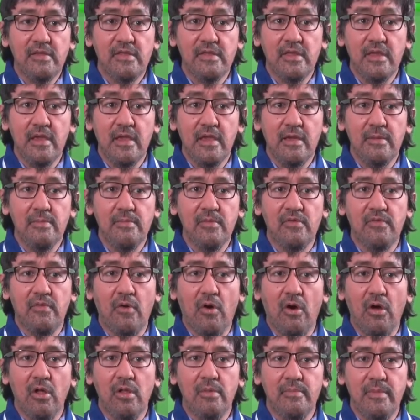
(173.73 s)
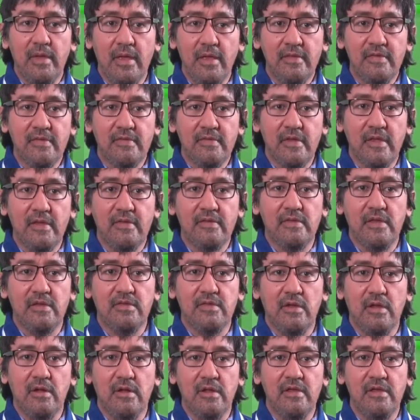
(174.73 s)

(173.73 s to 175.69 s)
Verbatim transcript: theme of all myths is that there